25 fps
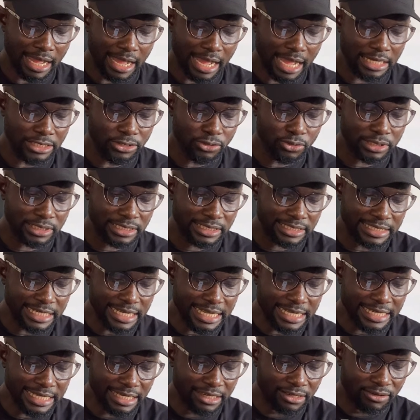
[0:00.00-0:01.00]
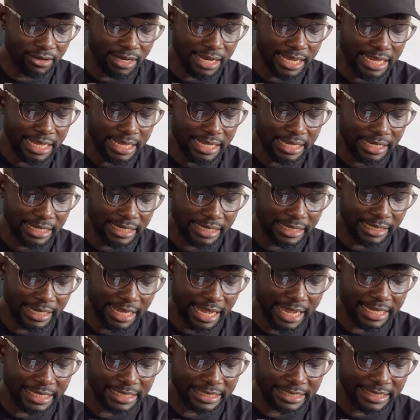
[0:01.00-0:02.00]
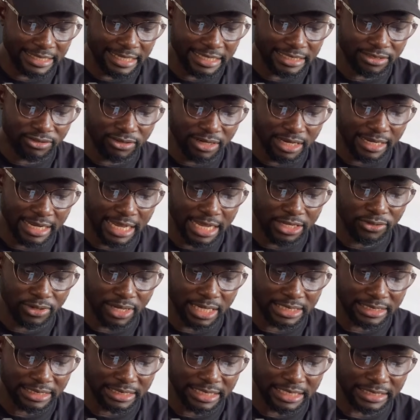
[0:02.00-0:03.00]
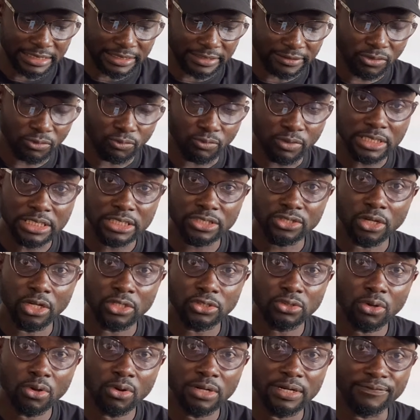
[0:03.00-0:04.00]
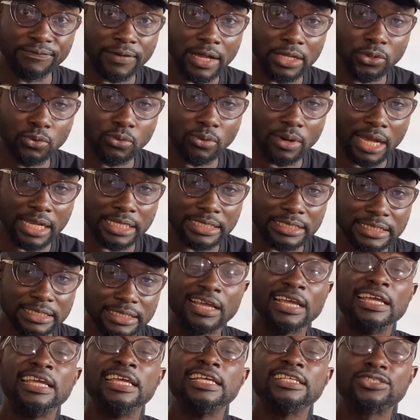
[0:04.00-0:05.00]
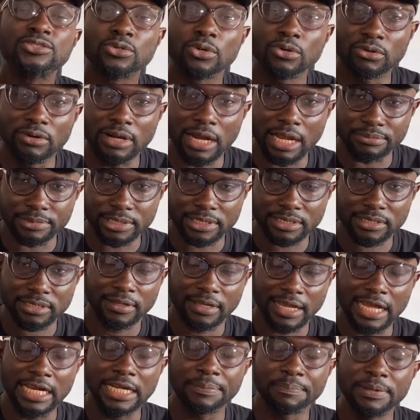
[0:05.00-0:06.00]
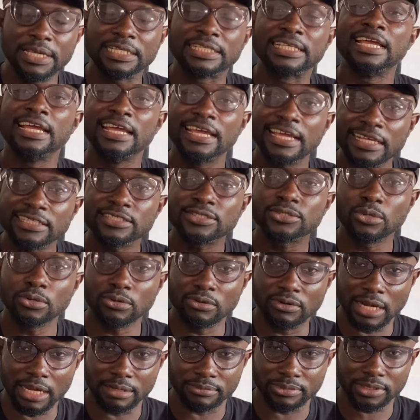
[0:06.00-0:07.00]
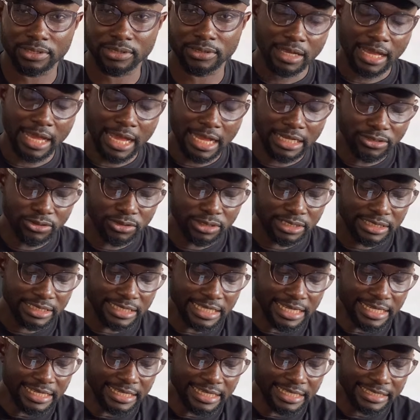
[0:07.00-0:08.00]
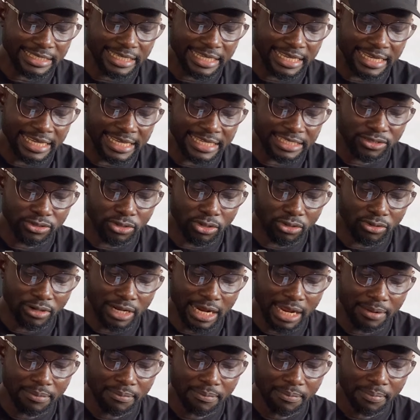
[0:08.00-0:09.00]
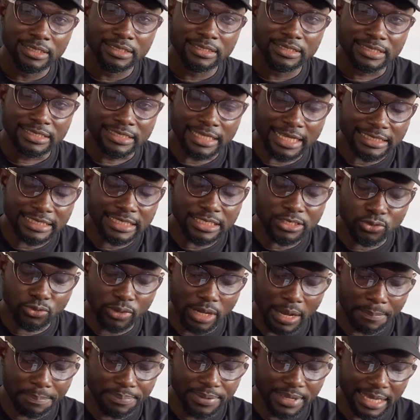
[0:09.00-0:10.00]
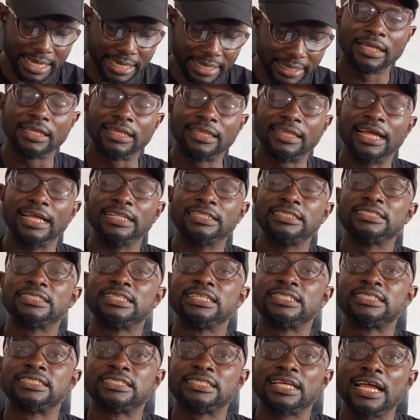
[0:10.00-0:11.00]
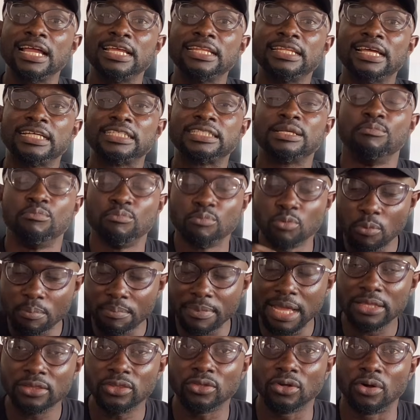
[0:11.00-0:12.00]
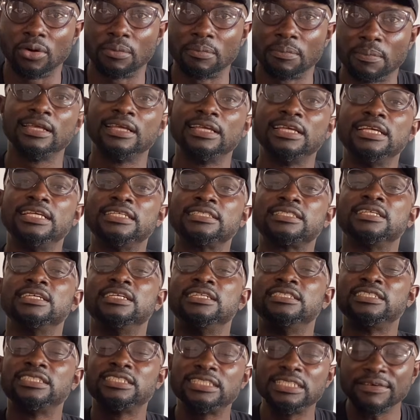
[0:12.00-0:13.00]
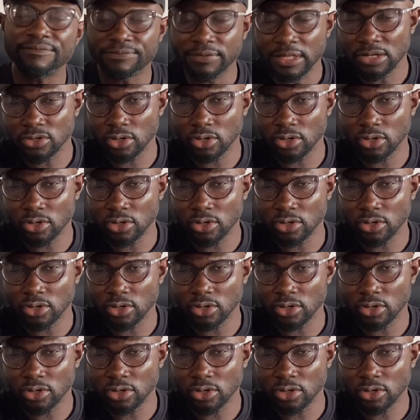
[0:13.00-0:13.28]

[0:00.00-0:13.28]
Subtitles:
and you see the green line, this green line you are seeing, which is also referred to as histograms. I repeat, histograms. And you see this histogram started to appear. That is a sign that momentum is shifting